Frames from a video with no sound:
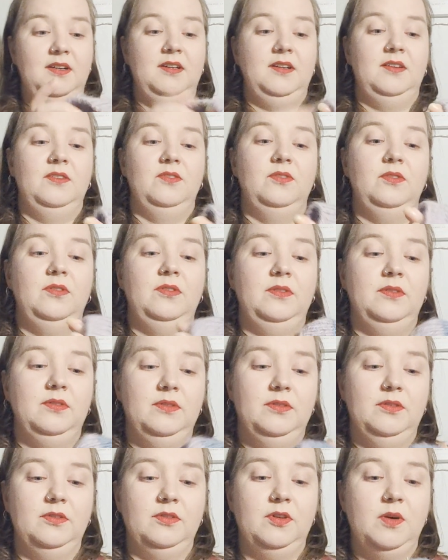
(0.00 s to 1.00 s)
a
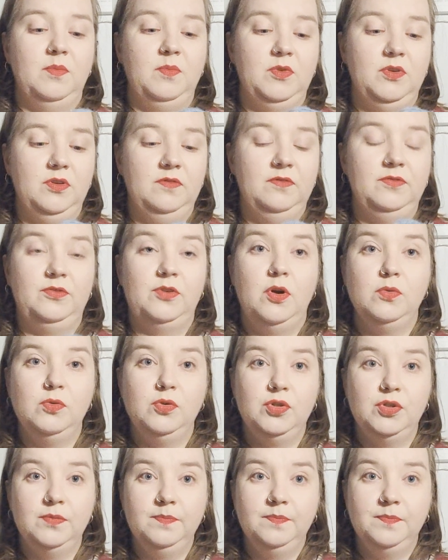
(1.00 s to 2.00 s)
couple of
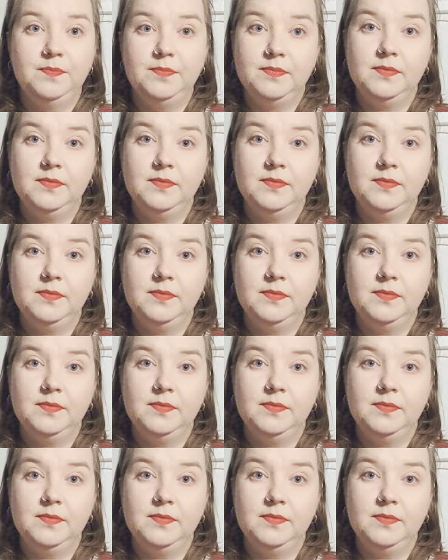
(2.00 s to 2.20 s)
rows